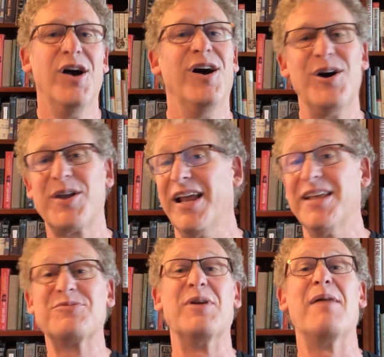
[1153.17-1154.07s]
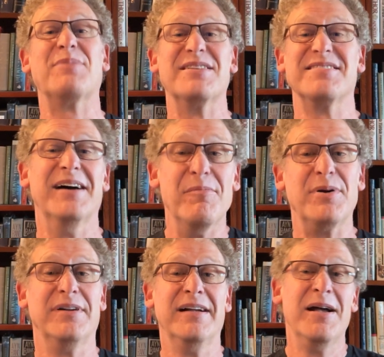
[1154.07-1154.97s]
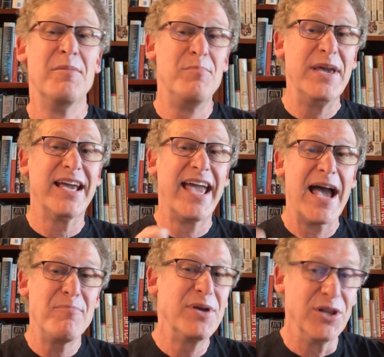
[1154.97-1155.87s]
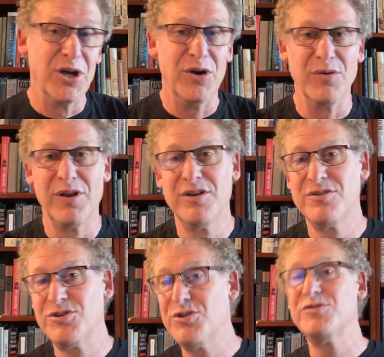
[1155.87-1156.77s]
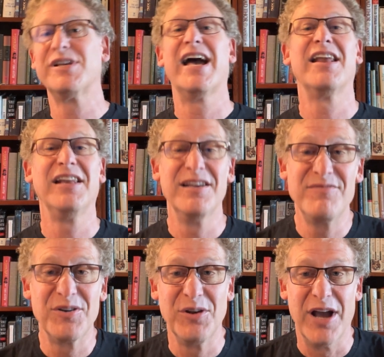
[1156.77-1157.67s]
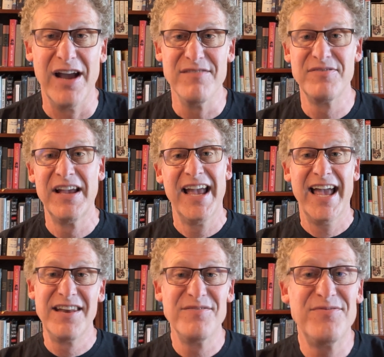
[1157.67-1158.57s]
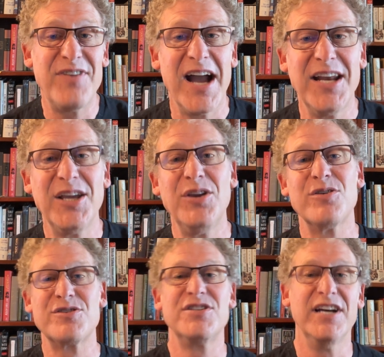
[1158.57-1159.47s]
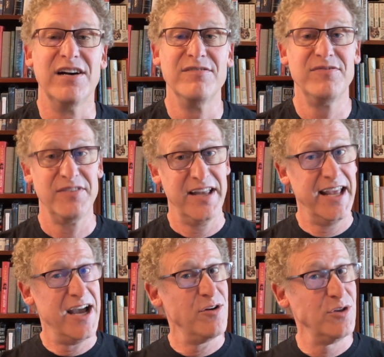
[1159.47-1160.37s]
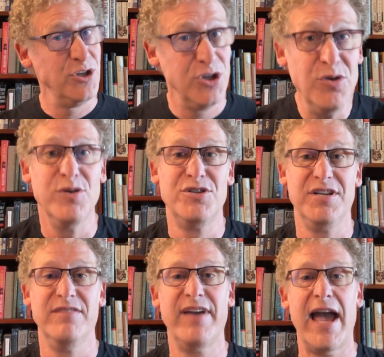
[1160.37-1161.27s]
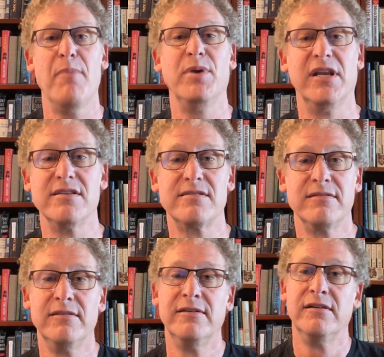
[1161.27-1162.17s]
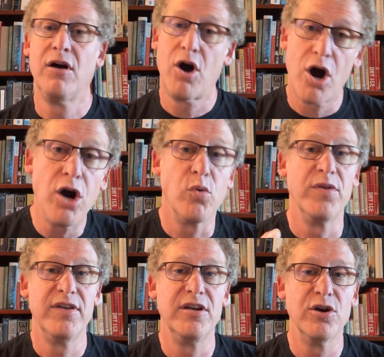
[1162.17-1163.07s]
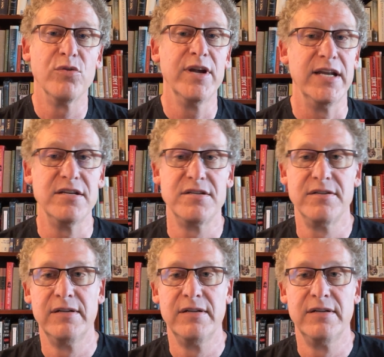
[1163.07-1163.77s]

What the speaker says: Okay, let's wrap this up. Being happy alone, choosing how to live your life, and defining yourself and how you achieve happiness are within your reach.